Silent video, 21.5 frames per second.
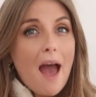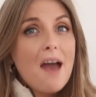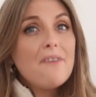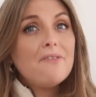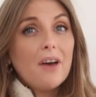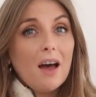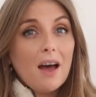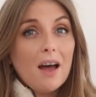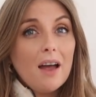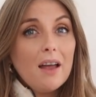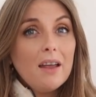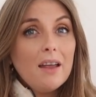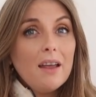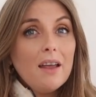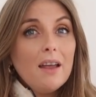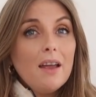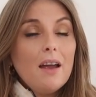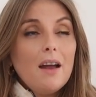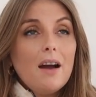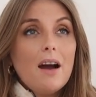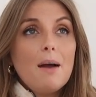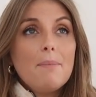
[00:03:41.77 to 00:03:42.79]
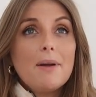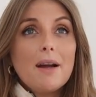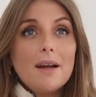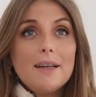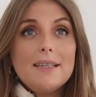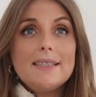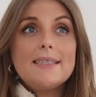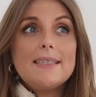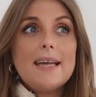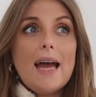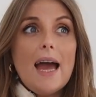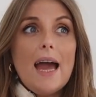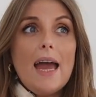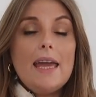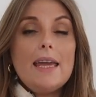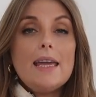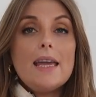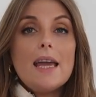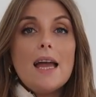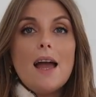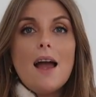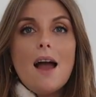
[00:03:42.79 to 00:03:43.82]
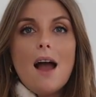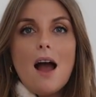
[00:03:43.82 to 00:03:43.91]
ever, I'm going to say.